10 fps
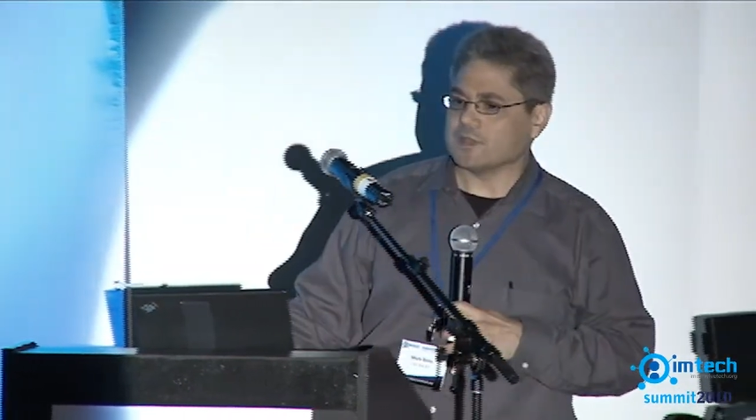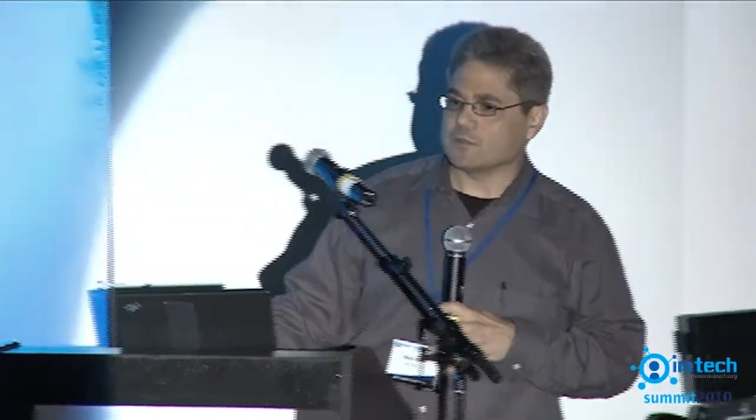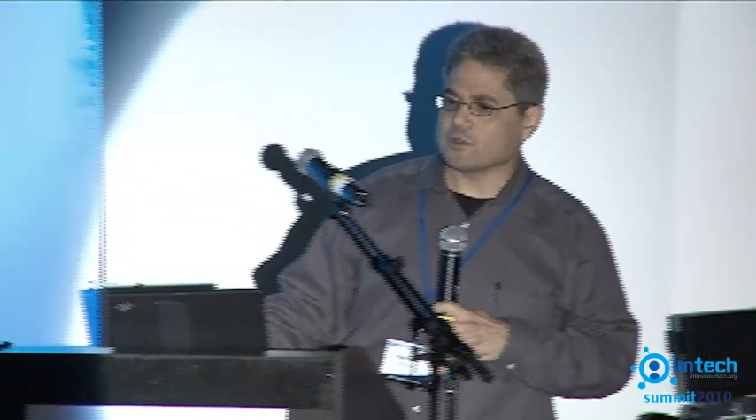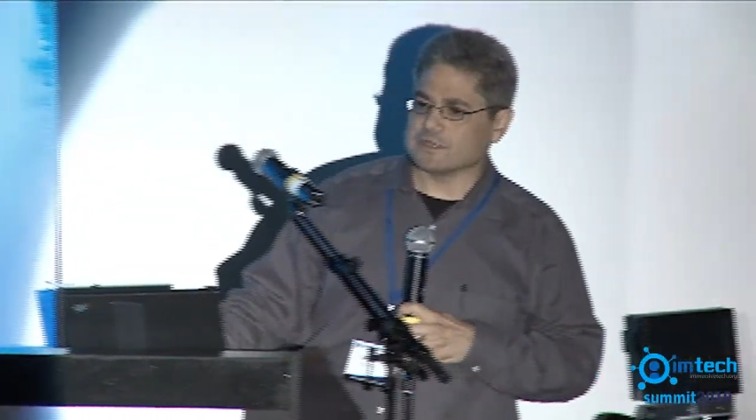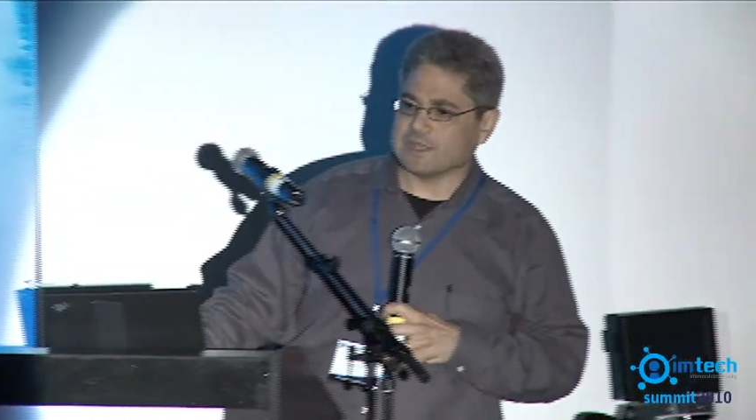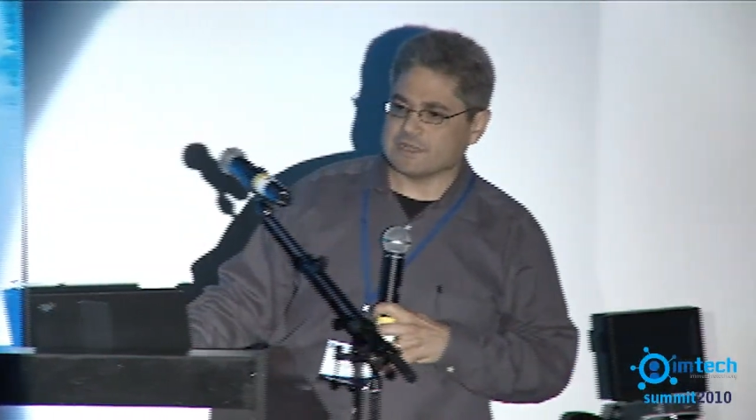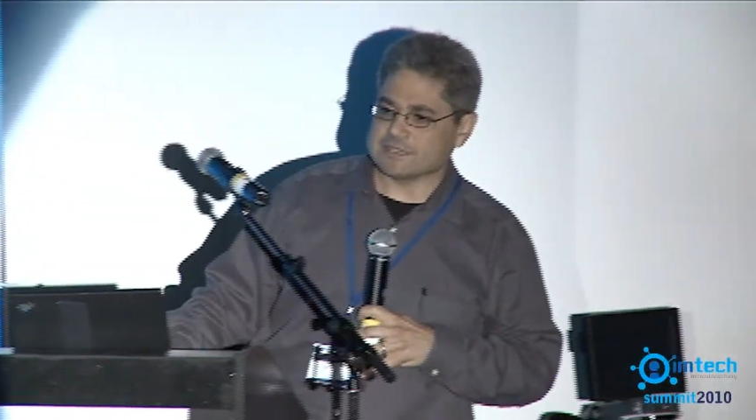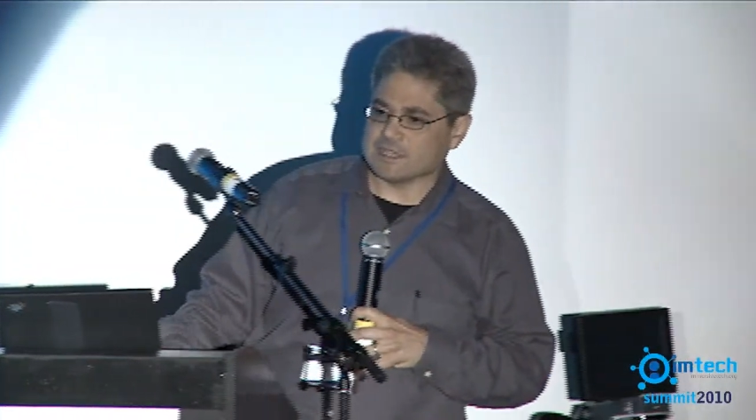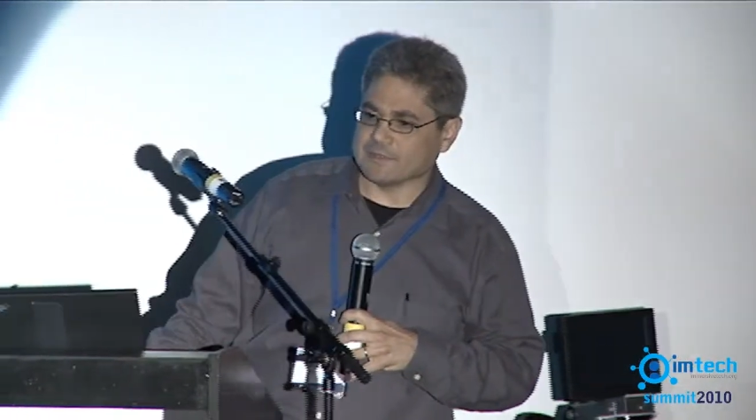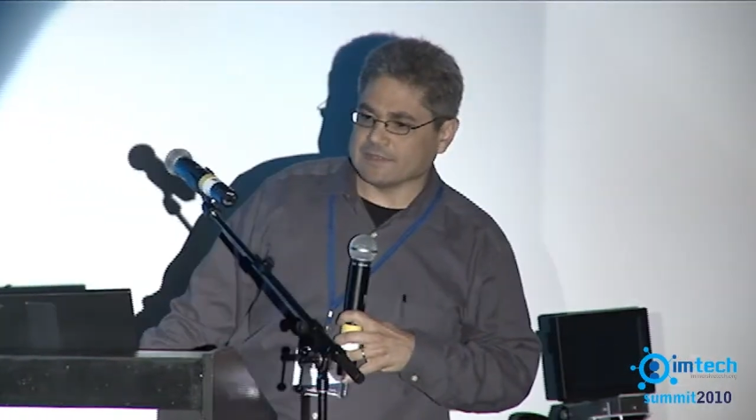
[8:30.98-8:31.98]
burned a lot of
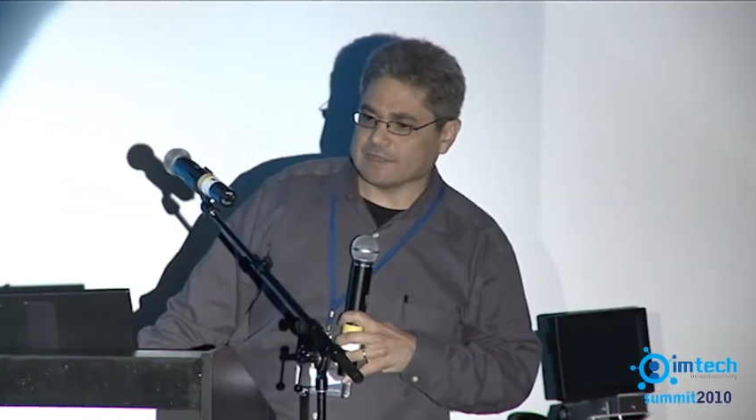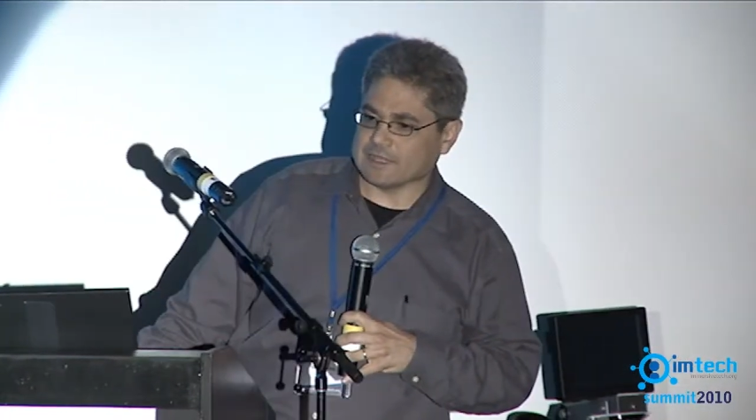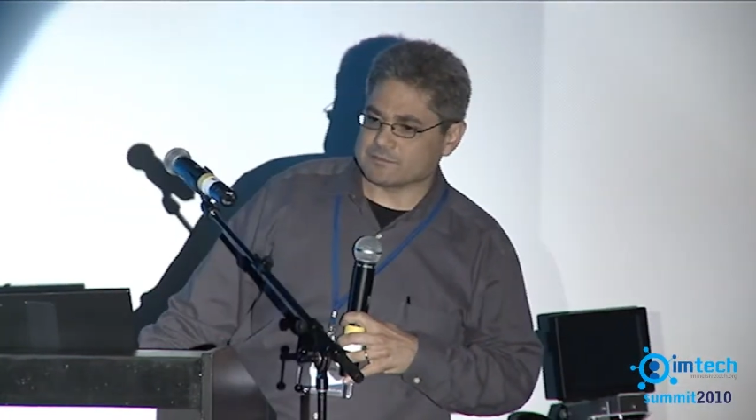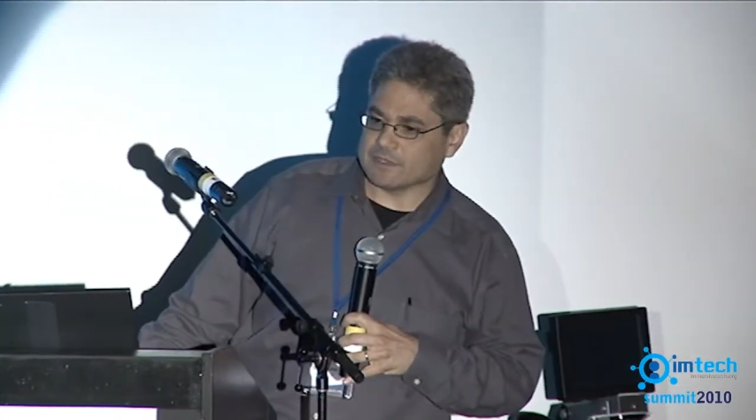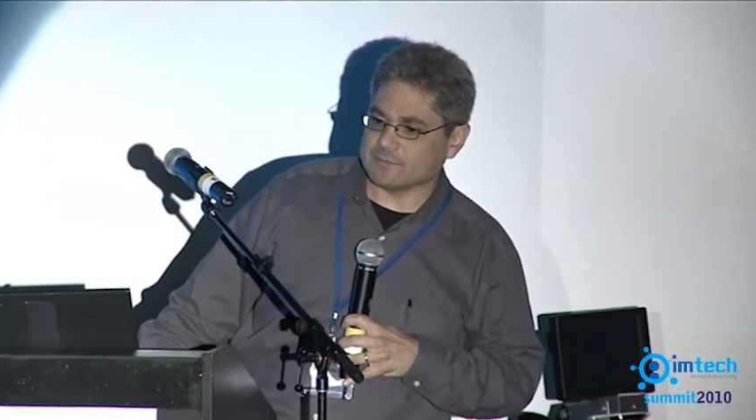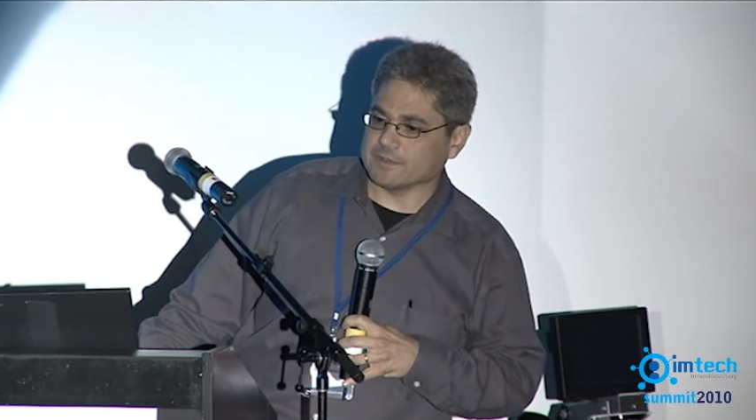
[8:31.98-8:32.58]
time on that laptop